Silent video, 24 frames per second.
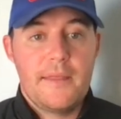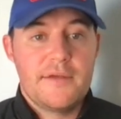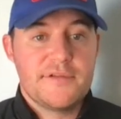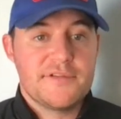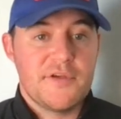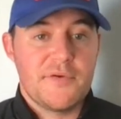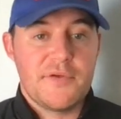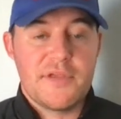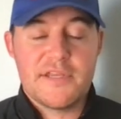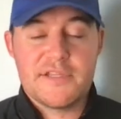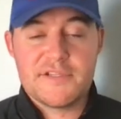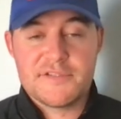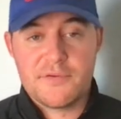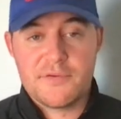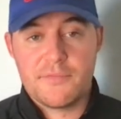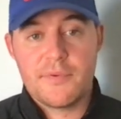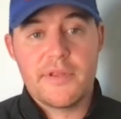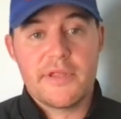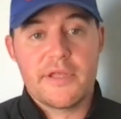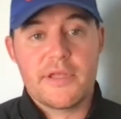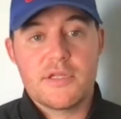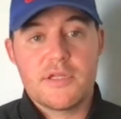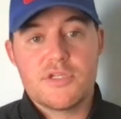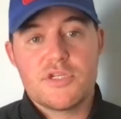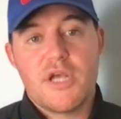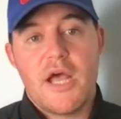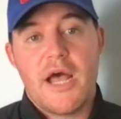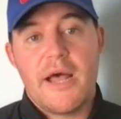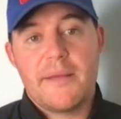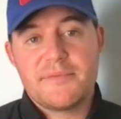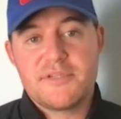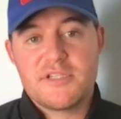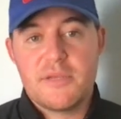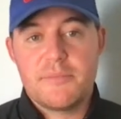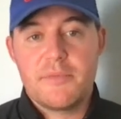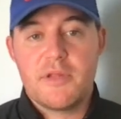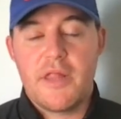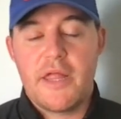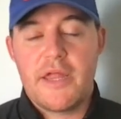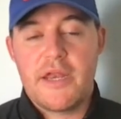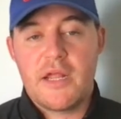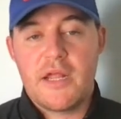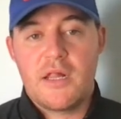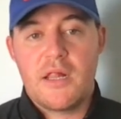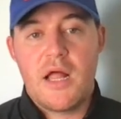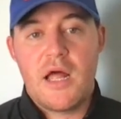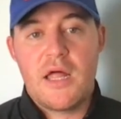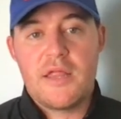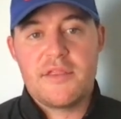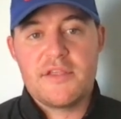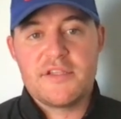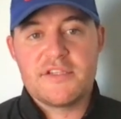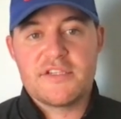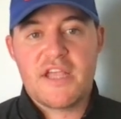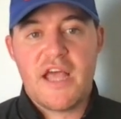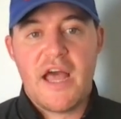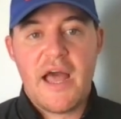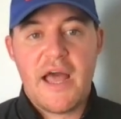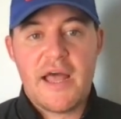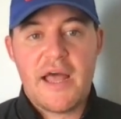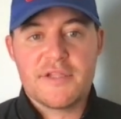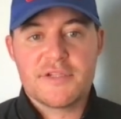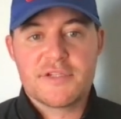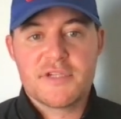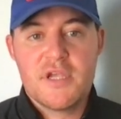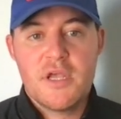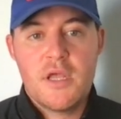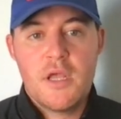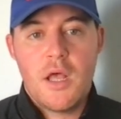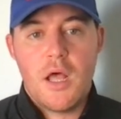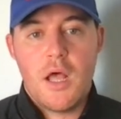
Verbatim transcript: So he does a really good job simulating a lot of these guys.